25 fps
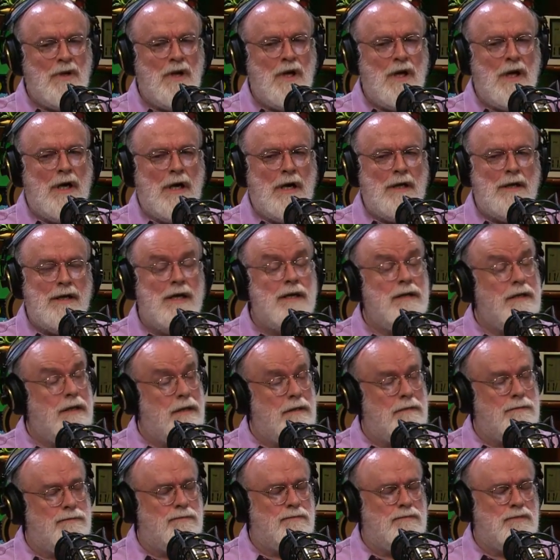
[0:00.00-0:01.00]
uh,
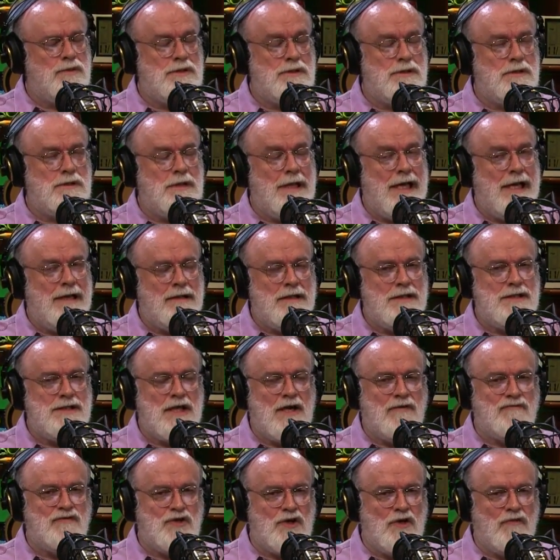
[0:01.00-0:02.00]
in a slightly
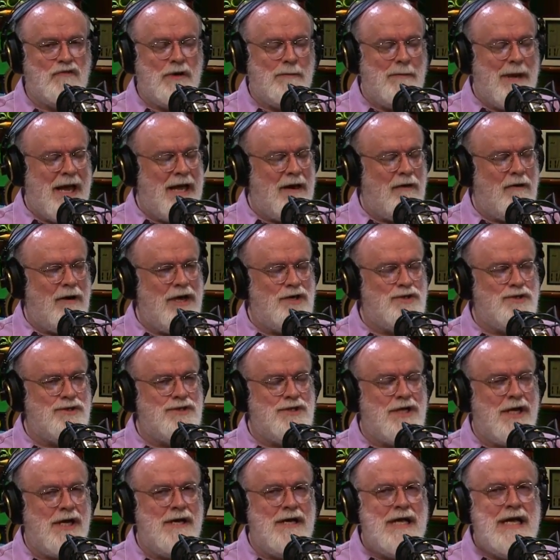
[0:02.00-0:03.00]
self serving manner, I
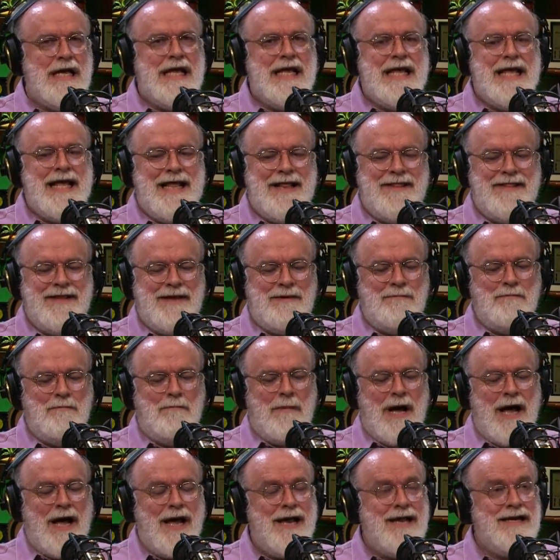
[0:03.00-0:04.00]
should say, that
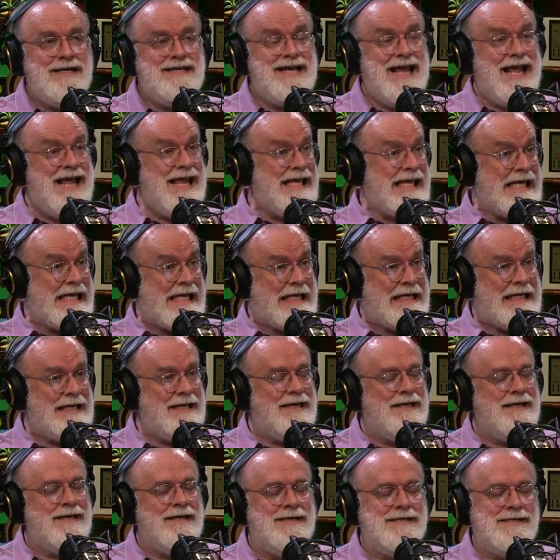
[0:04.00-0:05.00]
my day
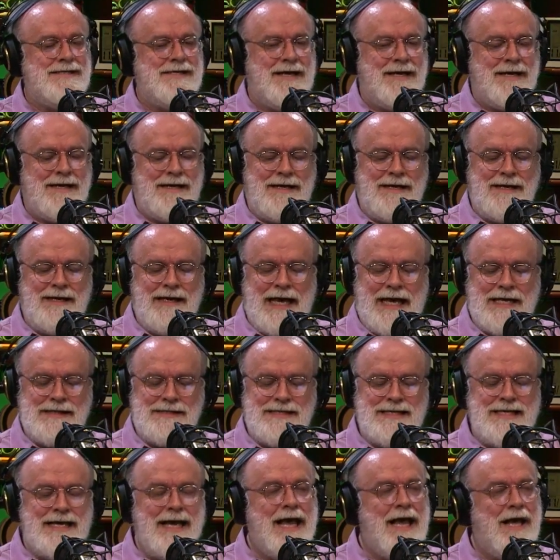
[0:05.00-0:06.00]
gig is uh,
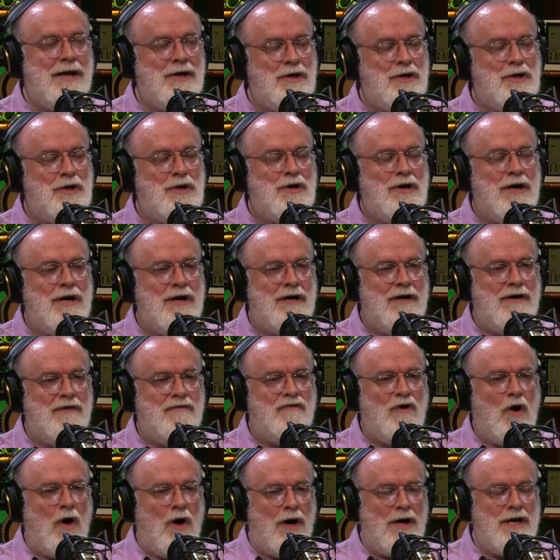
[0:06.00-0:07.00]
as the editor
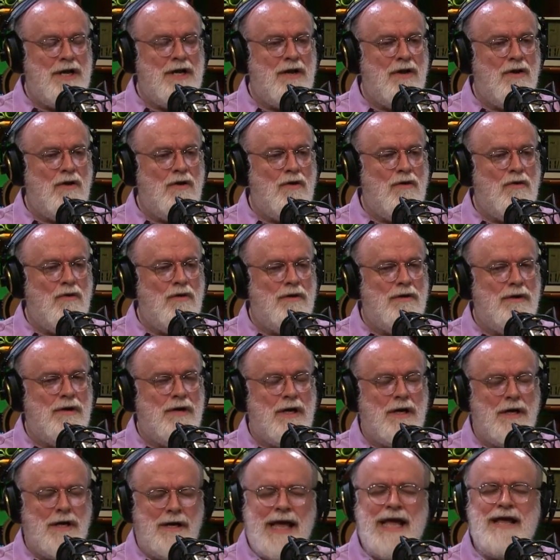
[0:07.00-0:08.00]
of audio.
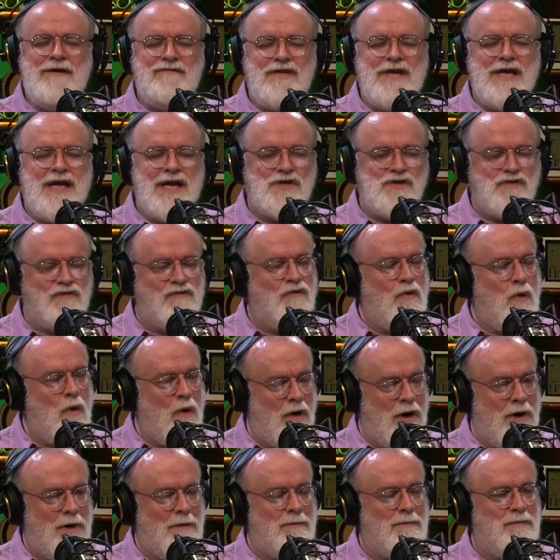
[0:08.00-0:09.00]
Uh,
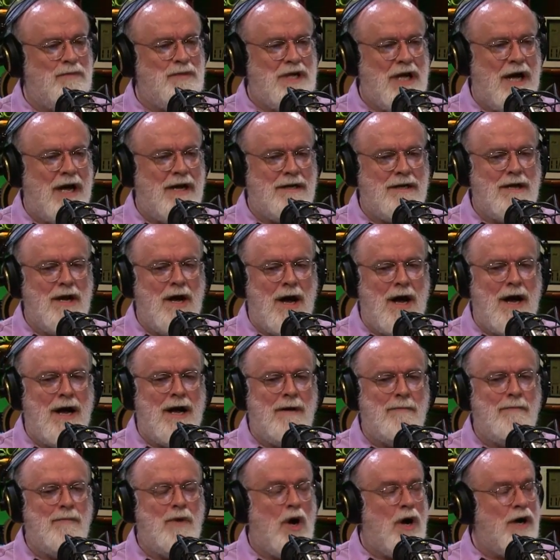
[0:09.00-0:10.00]

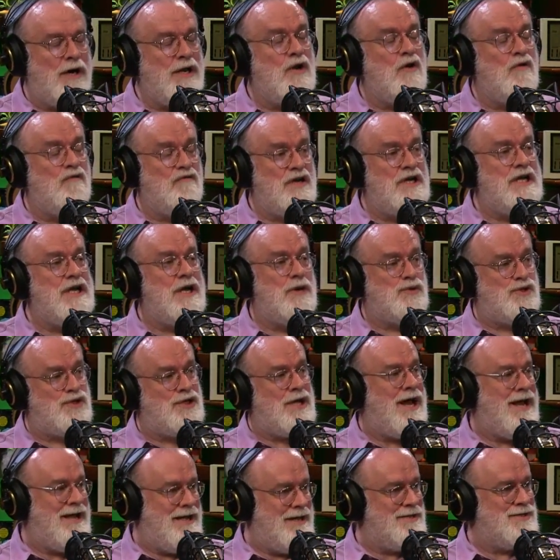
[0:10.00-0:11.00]
avsforum.com, Audio Video
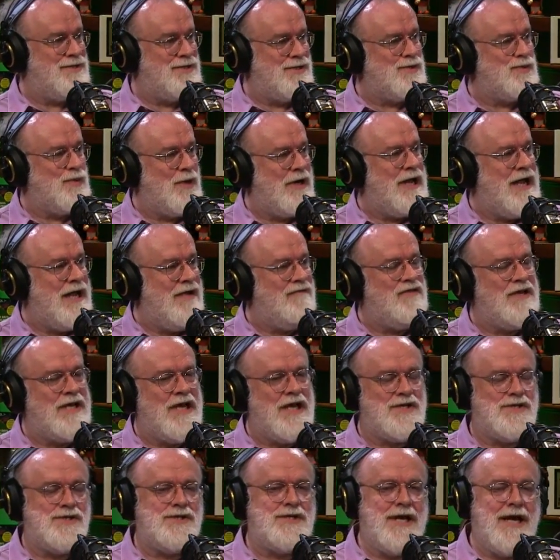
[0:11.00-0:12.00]
Science is what
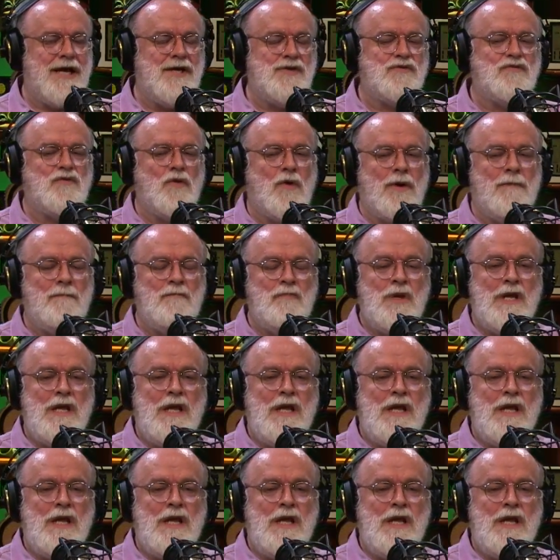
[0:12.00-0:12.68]
AVS stands for.